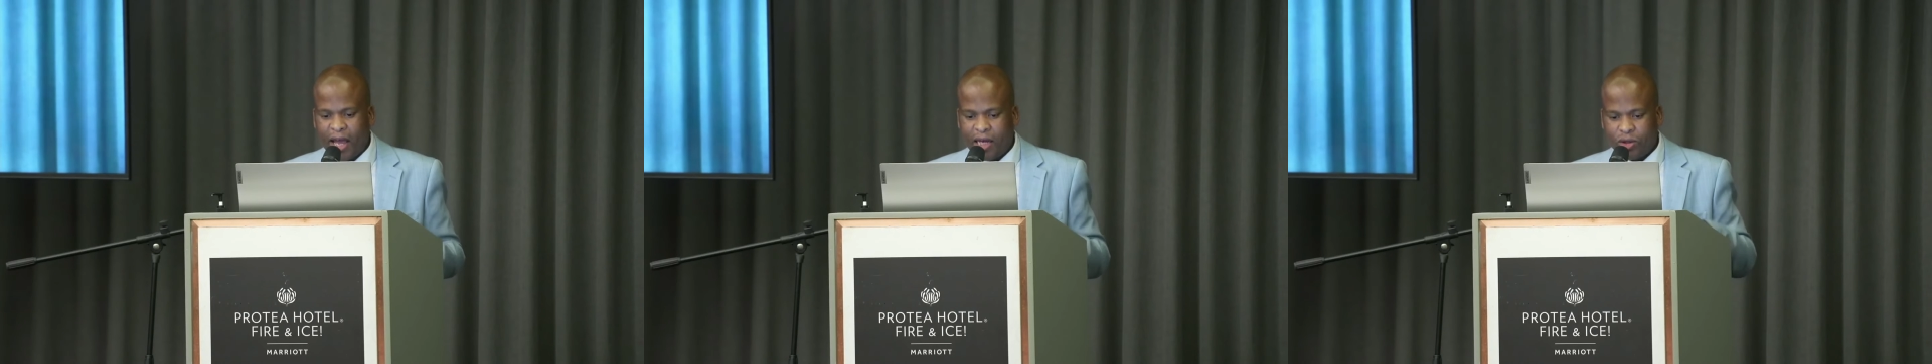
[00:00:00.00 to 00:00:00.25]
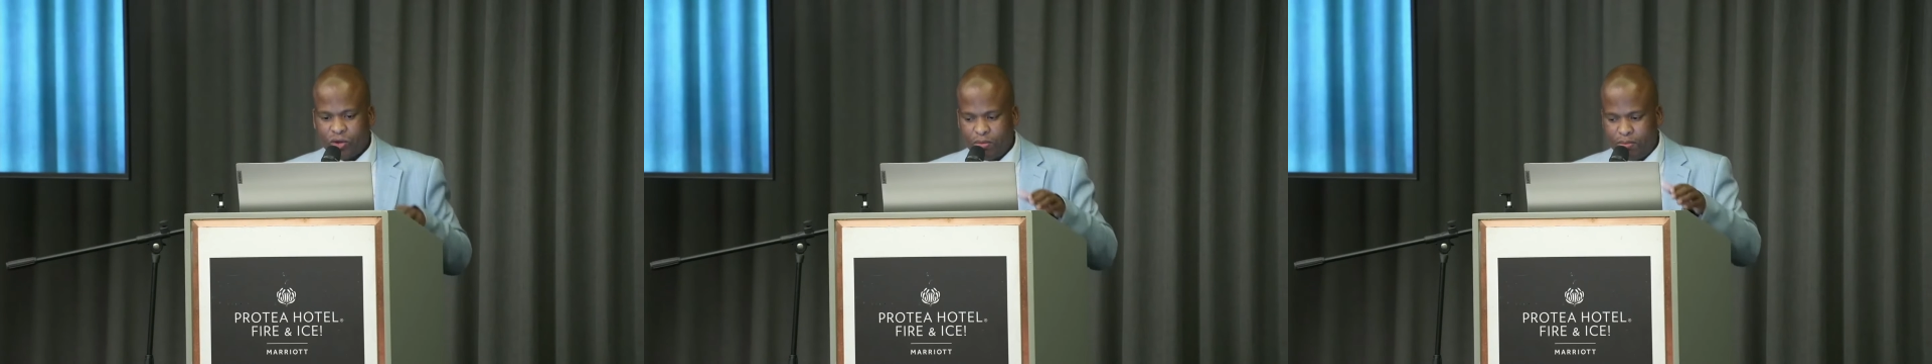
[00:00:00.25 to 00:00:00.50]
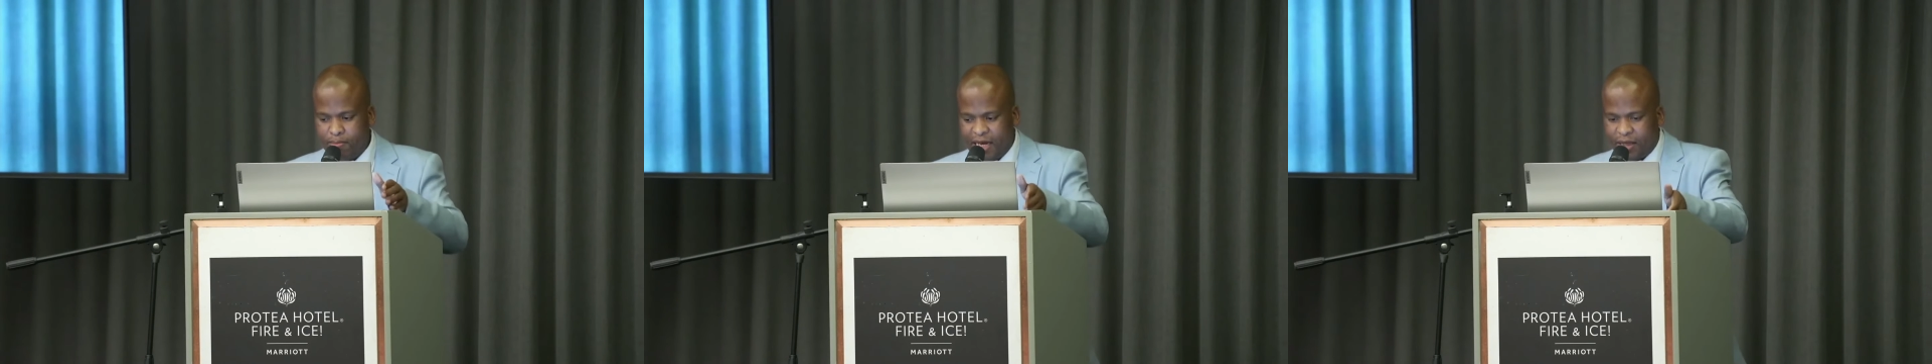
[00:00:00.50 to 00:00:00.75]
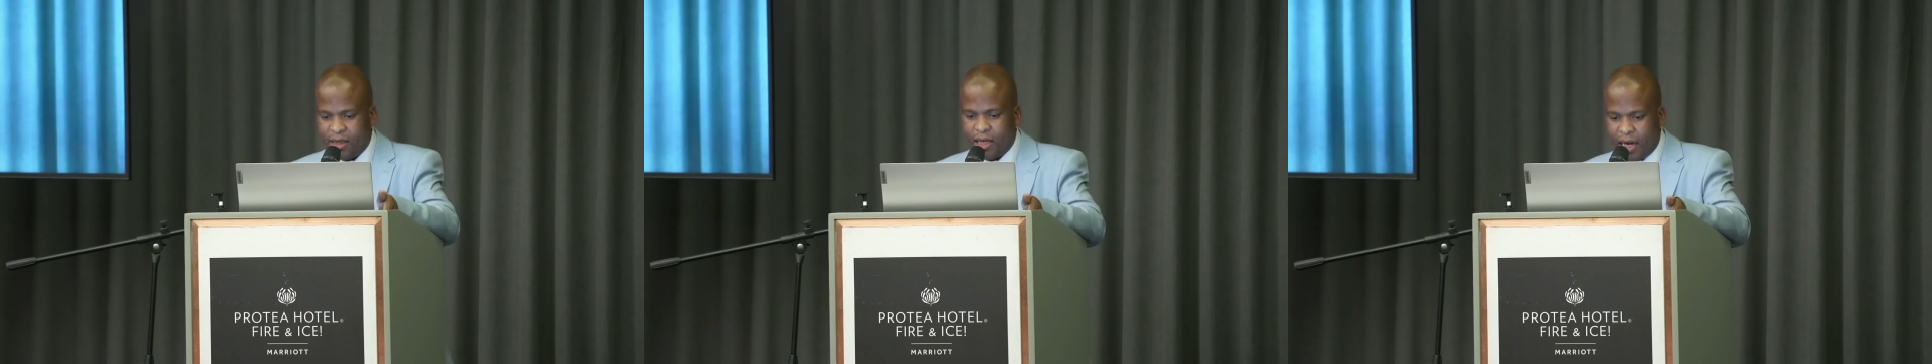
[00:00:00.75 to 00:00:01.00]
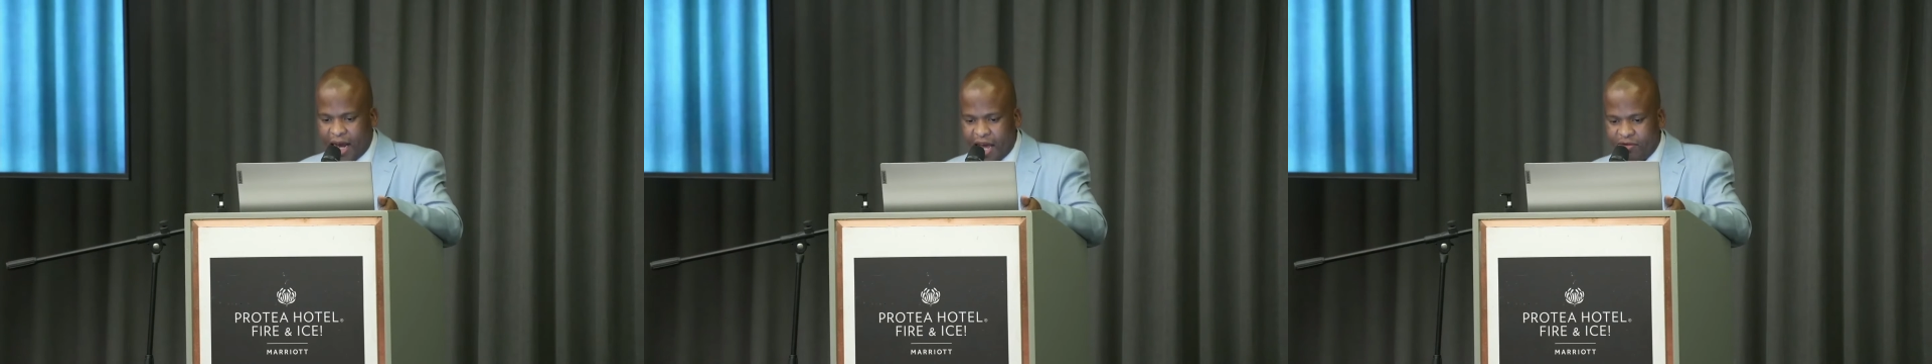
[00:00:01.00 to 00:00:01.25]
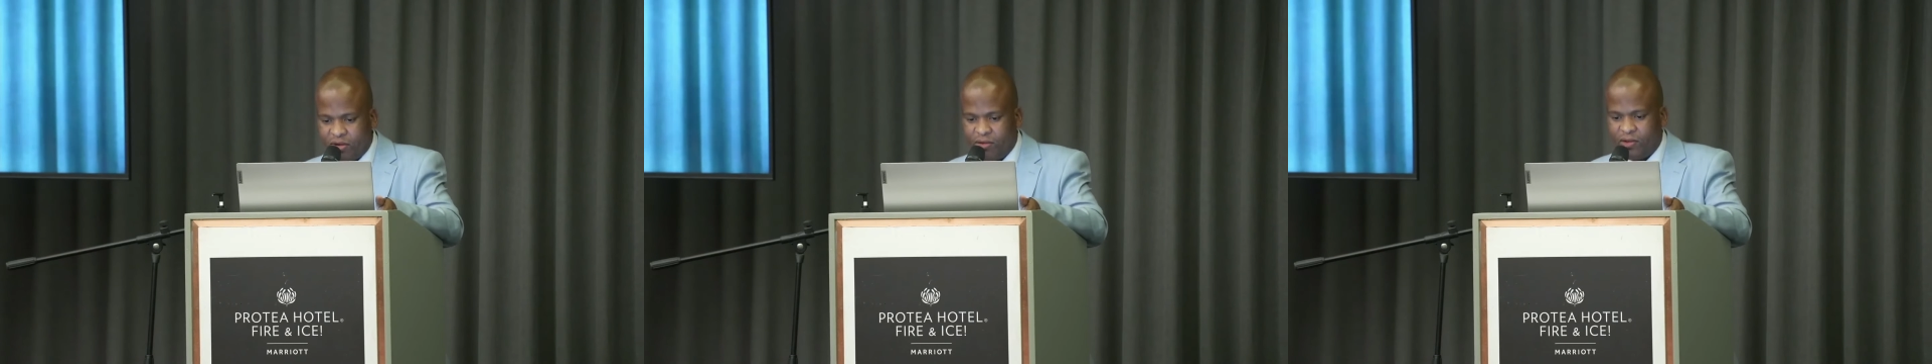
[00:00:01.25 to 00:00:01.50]
and to better the
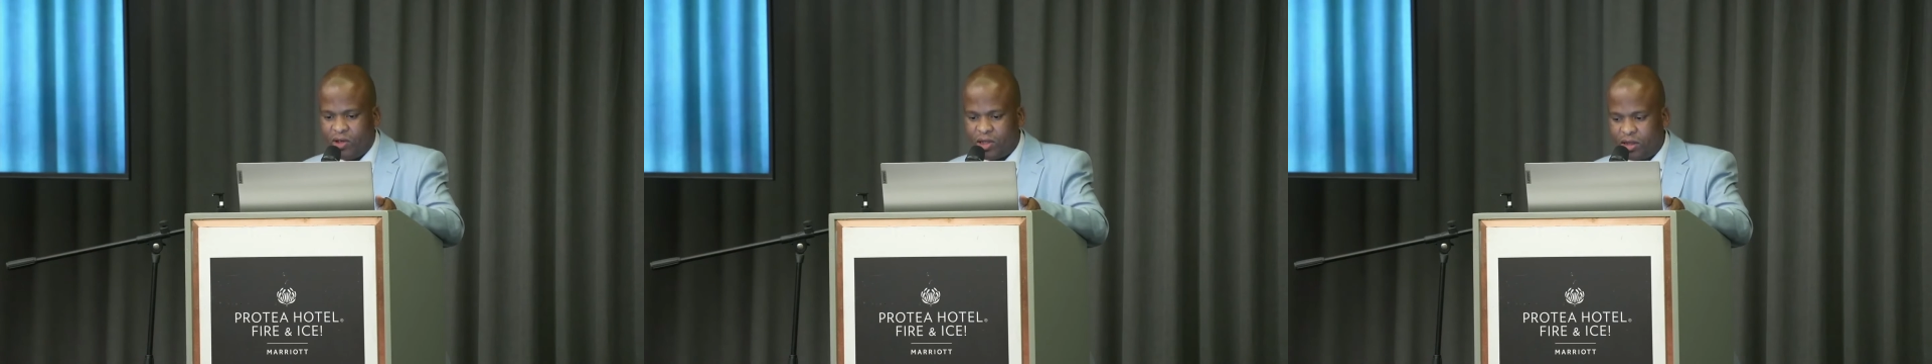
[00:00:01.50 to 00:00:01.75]
lives of our